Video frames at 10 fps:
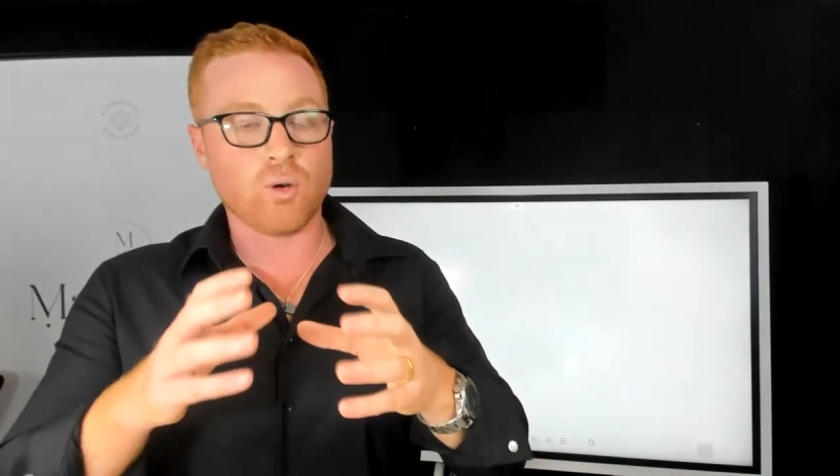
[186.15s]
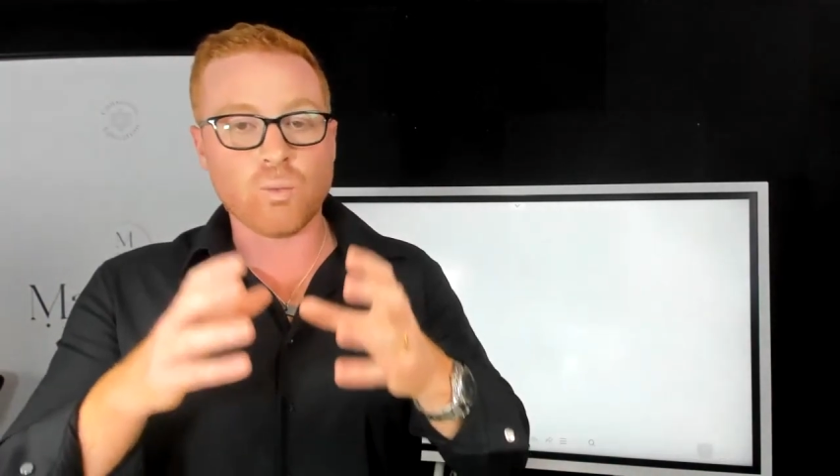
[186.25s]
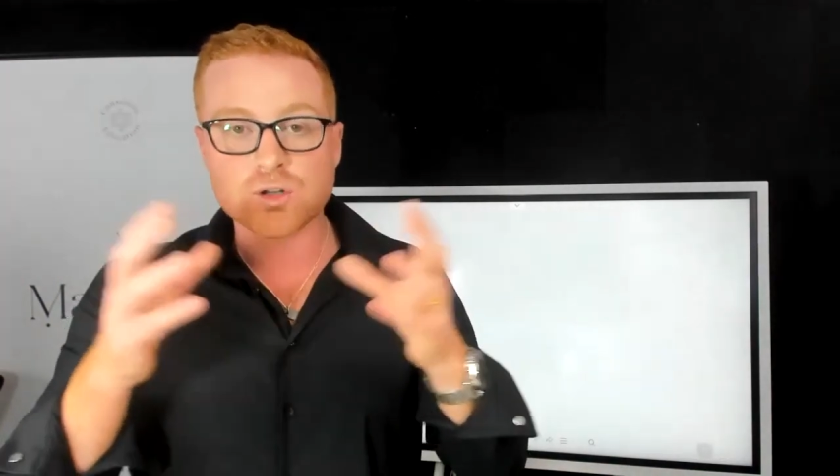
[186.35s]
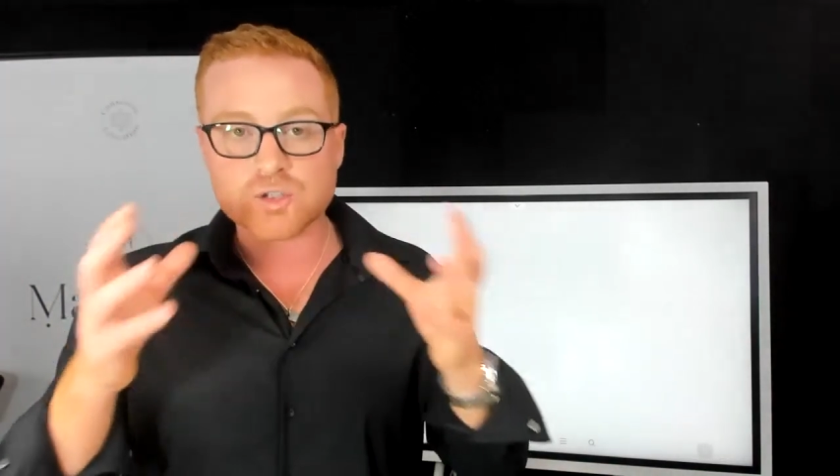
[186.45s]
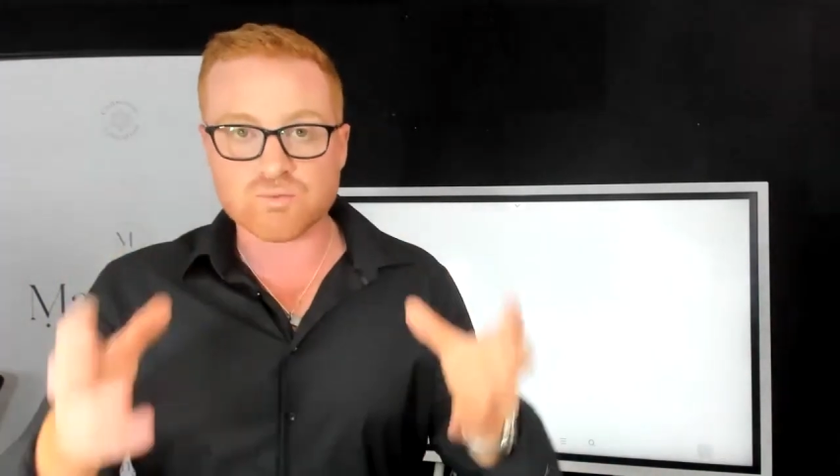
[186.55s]
on
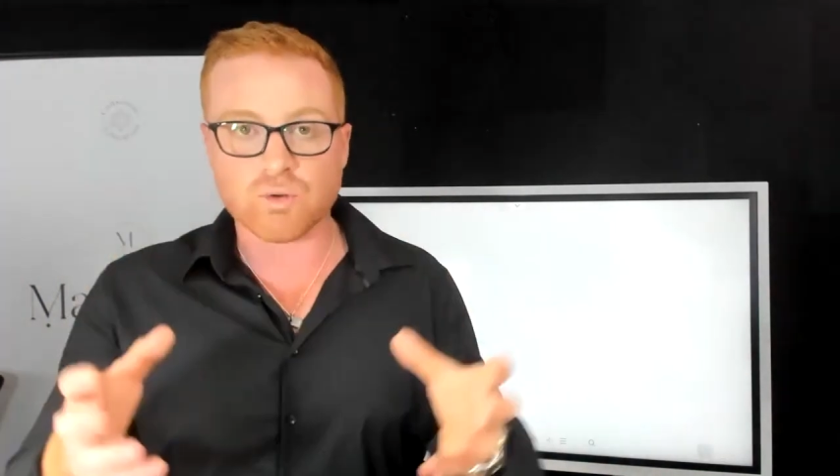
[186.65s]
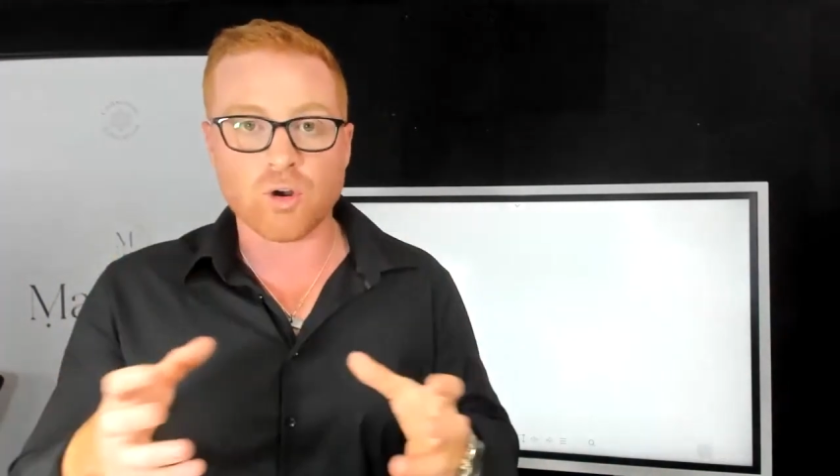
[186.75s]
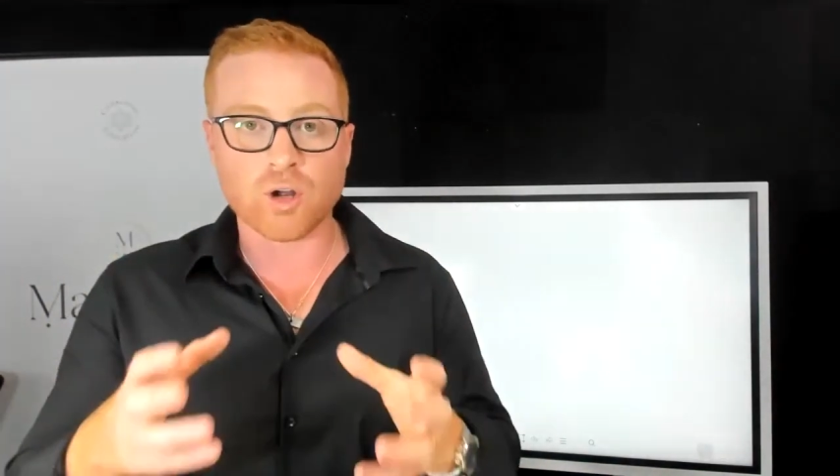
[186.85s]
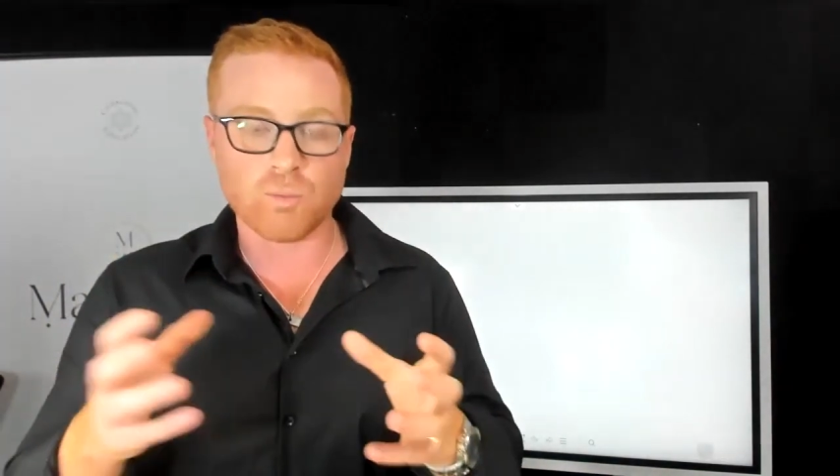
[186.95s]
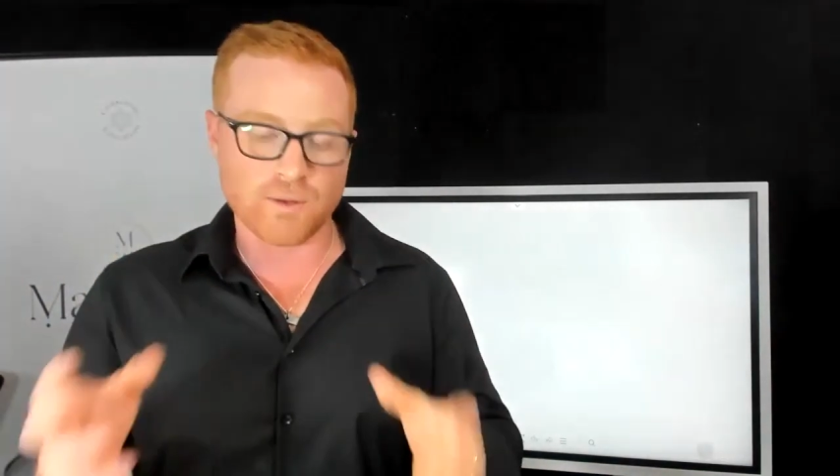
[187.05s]
what's
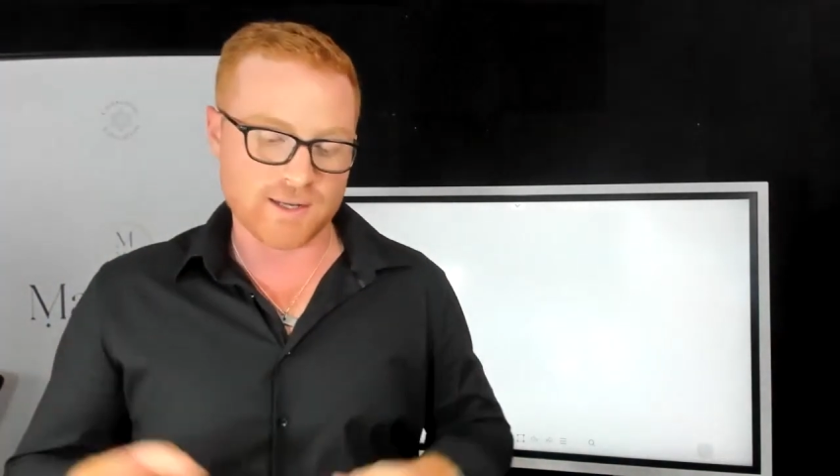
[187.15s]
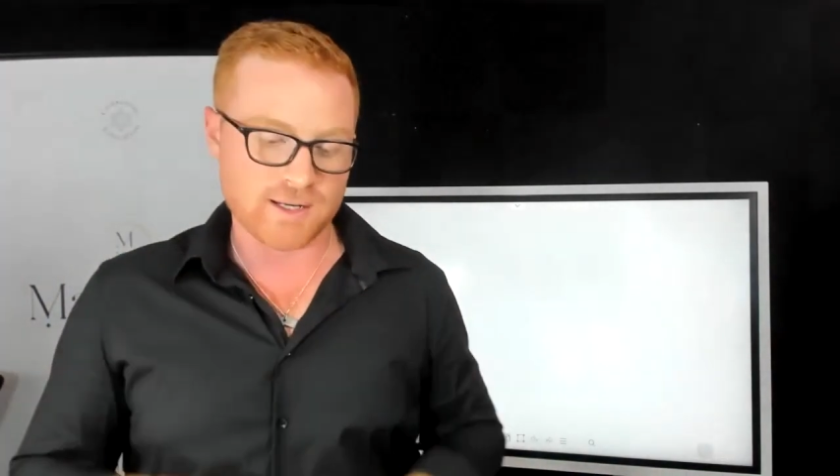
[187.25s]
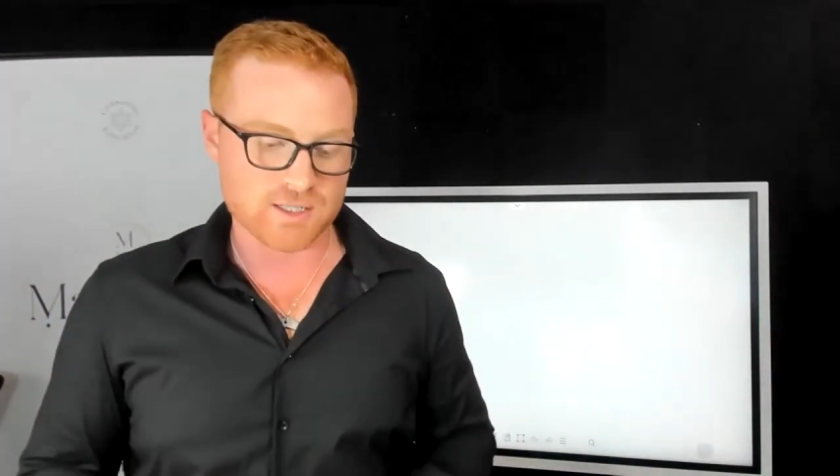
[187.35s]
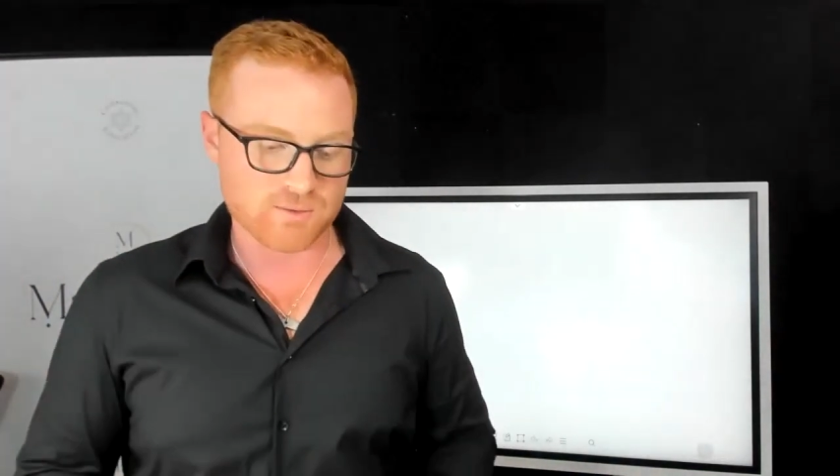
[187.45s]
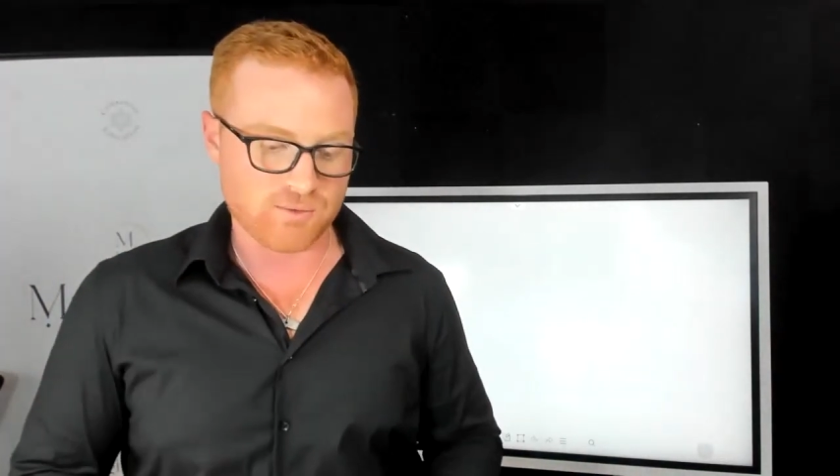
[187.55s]
wrong and what they
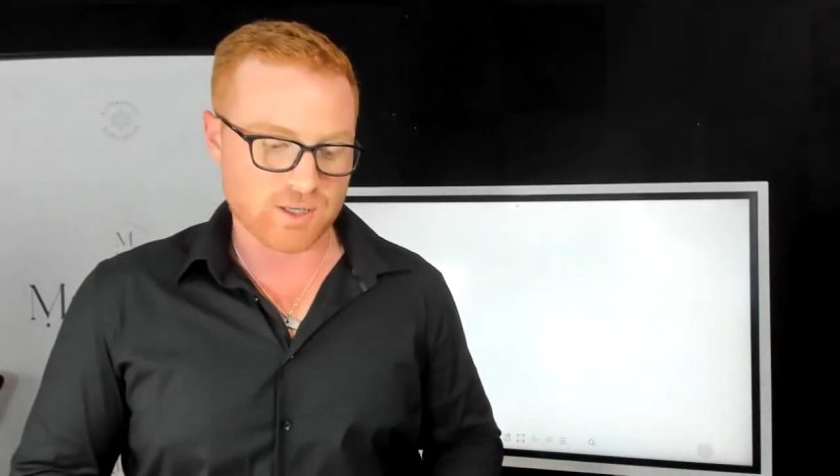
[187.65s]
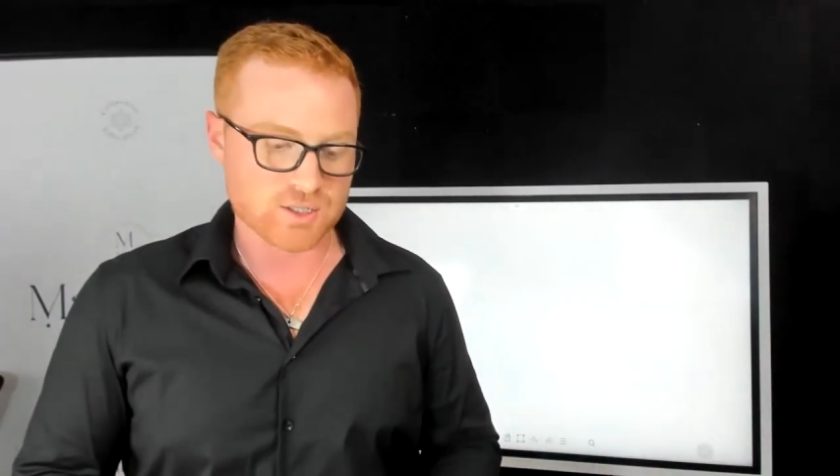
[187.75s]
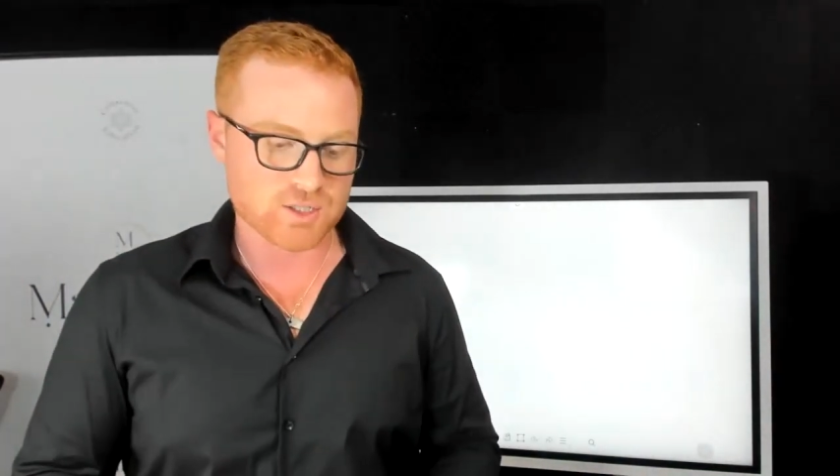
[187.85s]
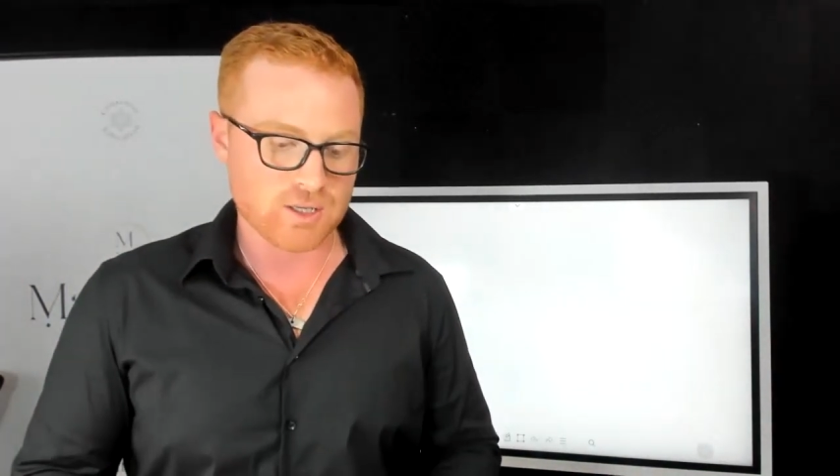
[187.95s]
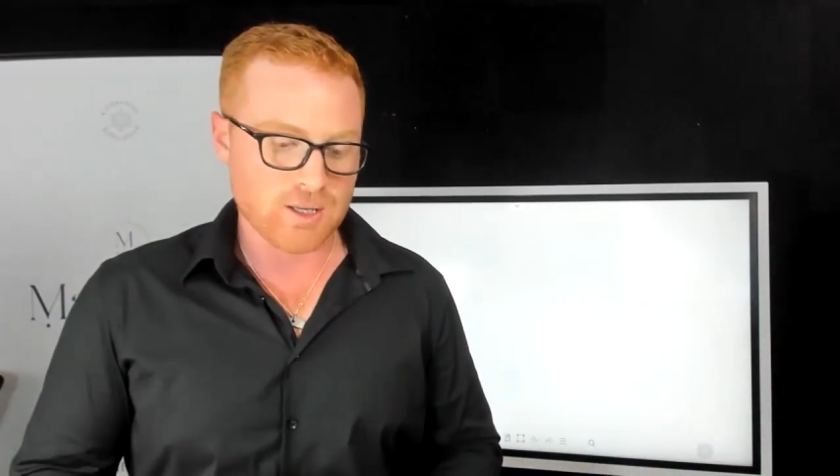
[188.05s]
need to
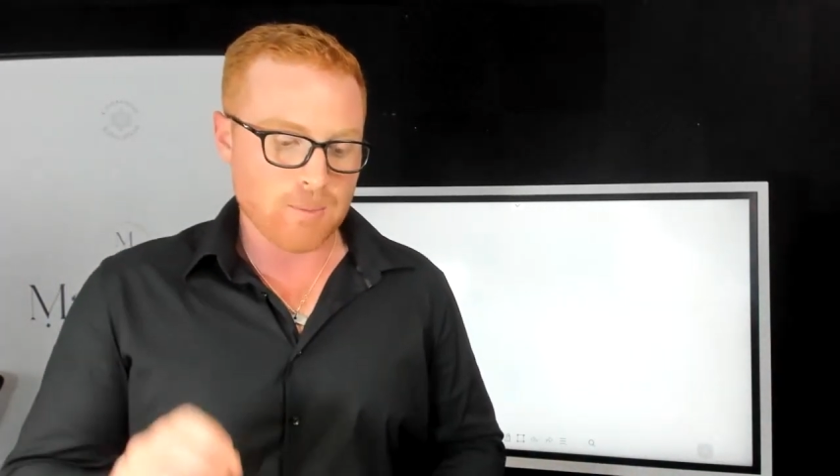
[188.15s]
fix.